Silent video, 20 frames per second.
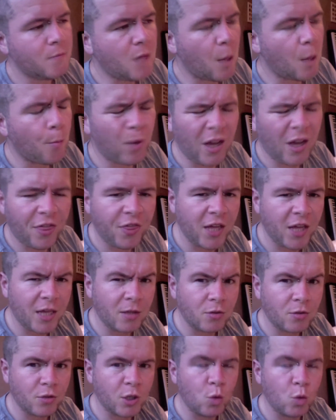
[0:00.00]
But I think
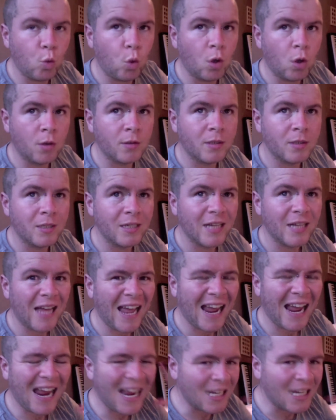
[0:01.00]
there's only one
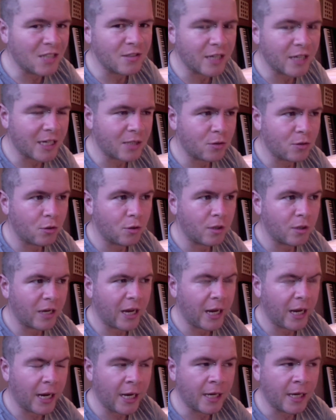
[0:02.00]
injector
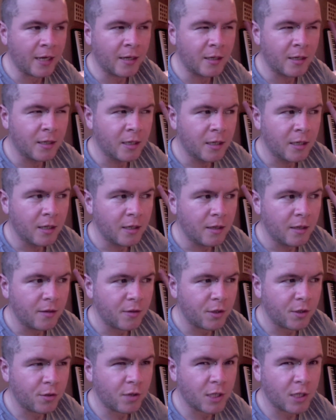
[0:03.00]
in
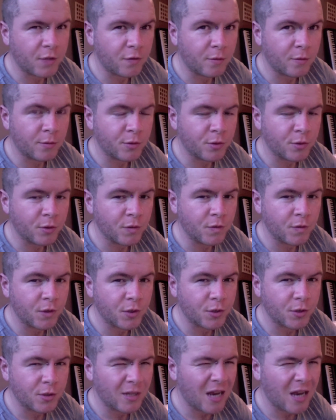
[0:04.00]
the Transformers
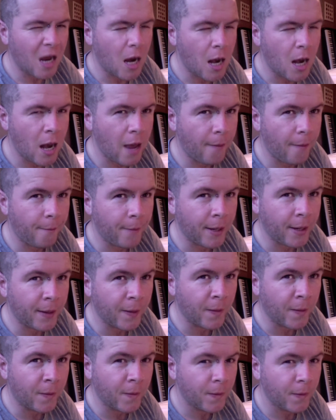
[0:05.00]
universe. Let me
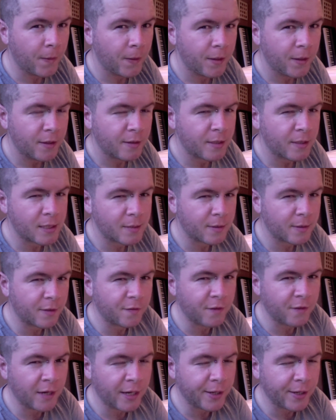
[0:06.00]
know. Catherine
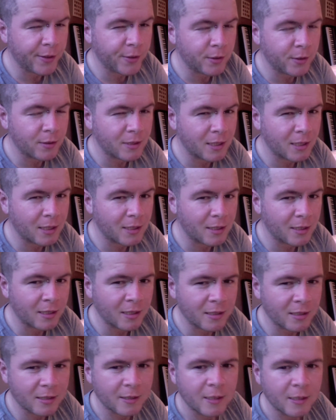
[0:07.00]
Philly, you know such
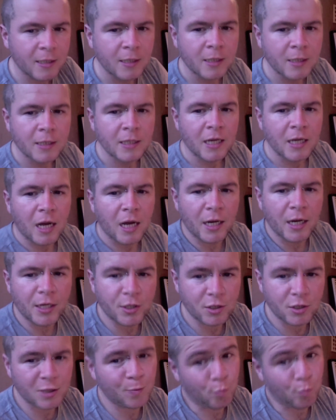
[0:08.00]
things.
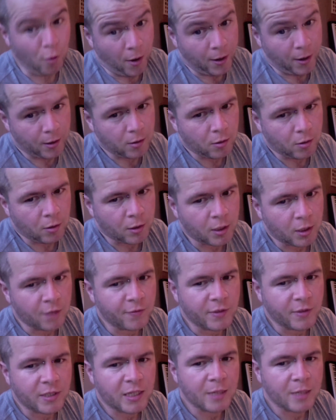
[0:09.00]
Allegiance, Predacon,
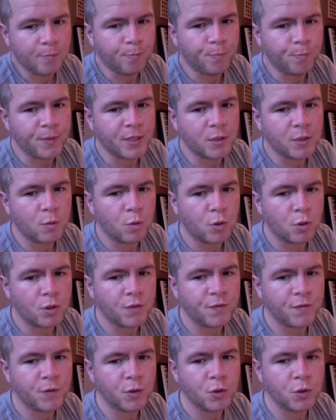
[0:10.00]
obviously. Beast Wars,
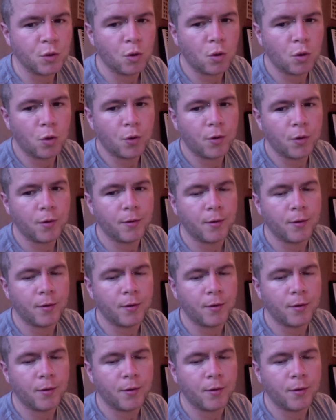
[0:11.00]
Fuzor.